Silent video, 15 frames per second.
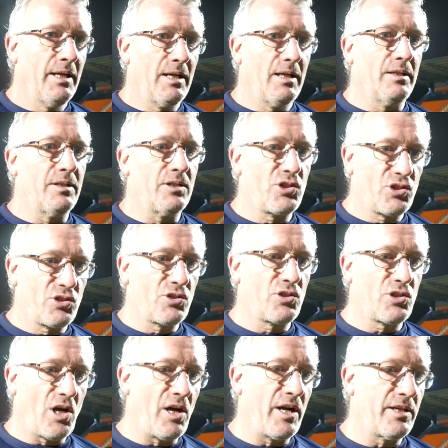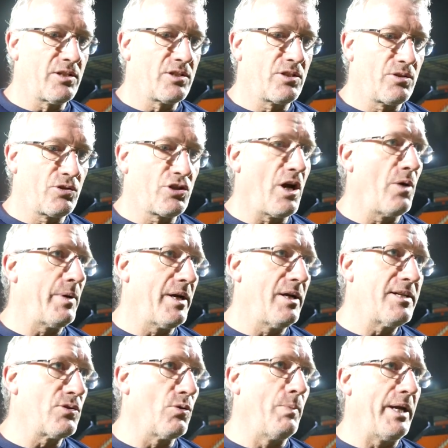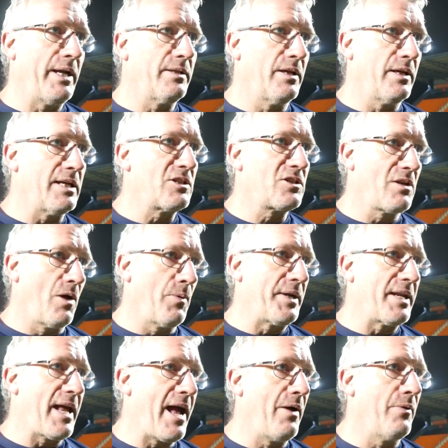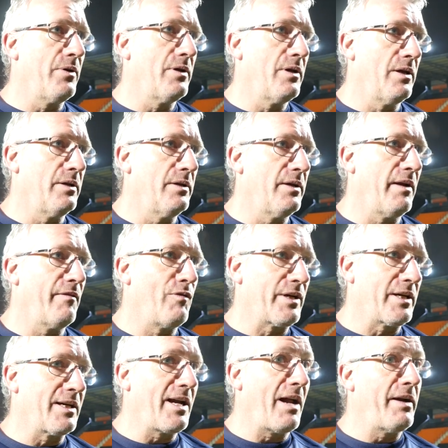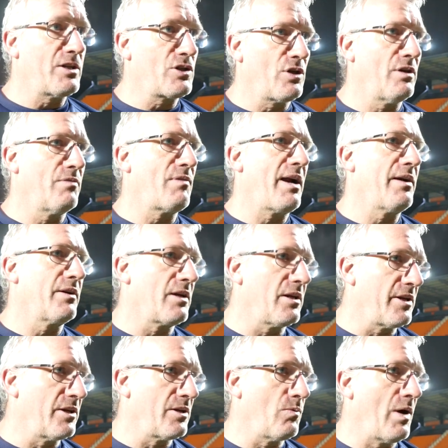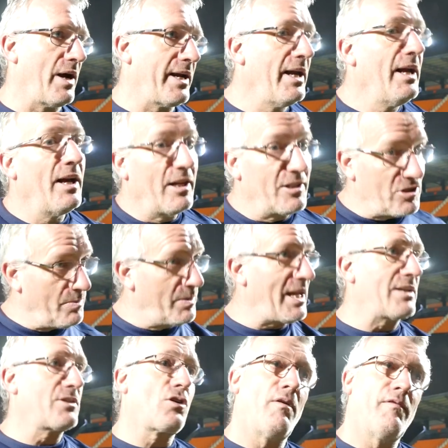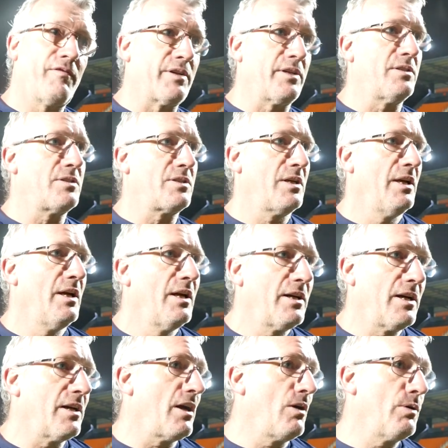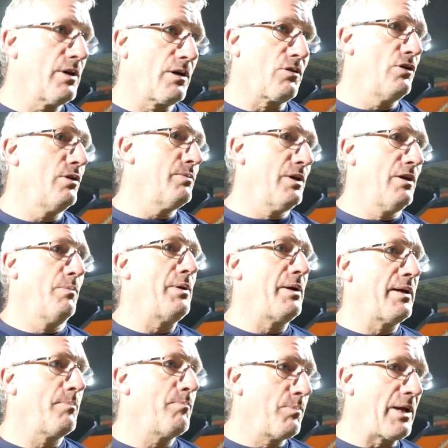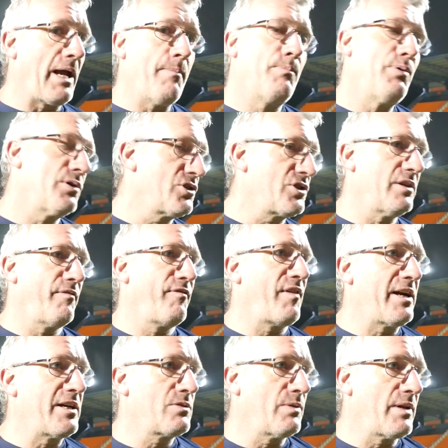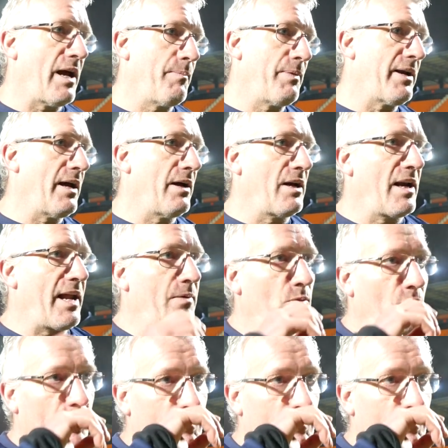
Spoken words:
and the signs showing a little bit that it's slowing down, and if we can get it turned around and go the other way, and some of that's confidence, you know, with a group that have been getting punched in the face without being able to land one